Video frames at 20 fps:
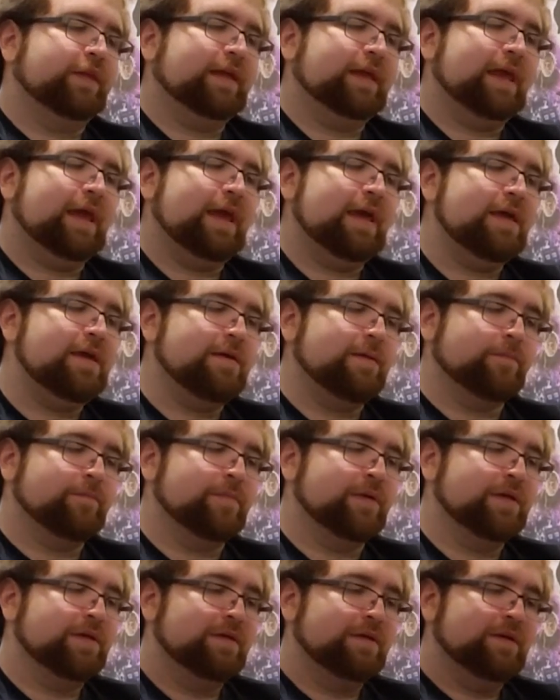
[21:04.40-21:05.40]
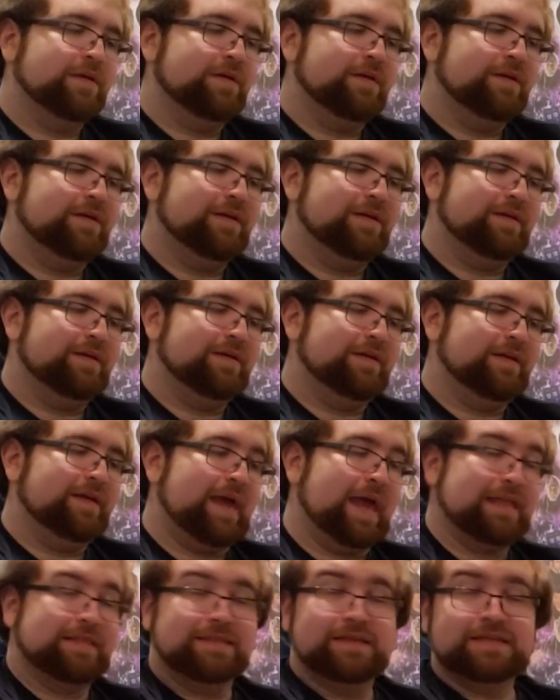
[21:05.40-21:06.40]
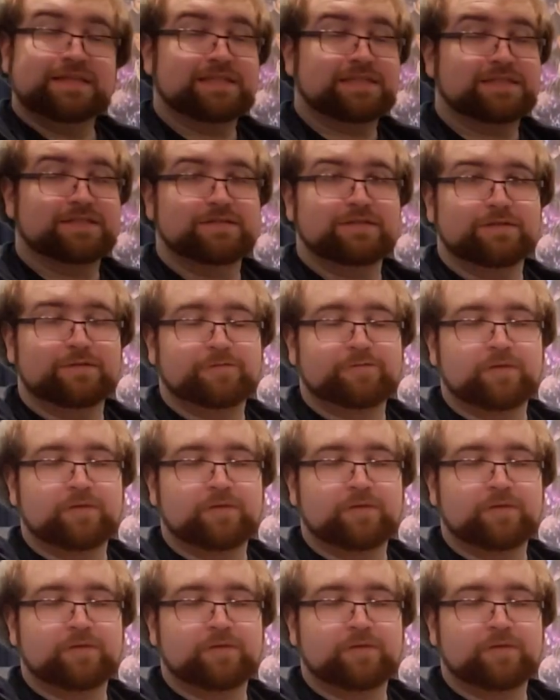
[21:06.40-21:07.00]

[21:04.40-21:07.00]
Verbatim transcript: with Kim, at least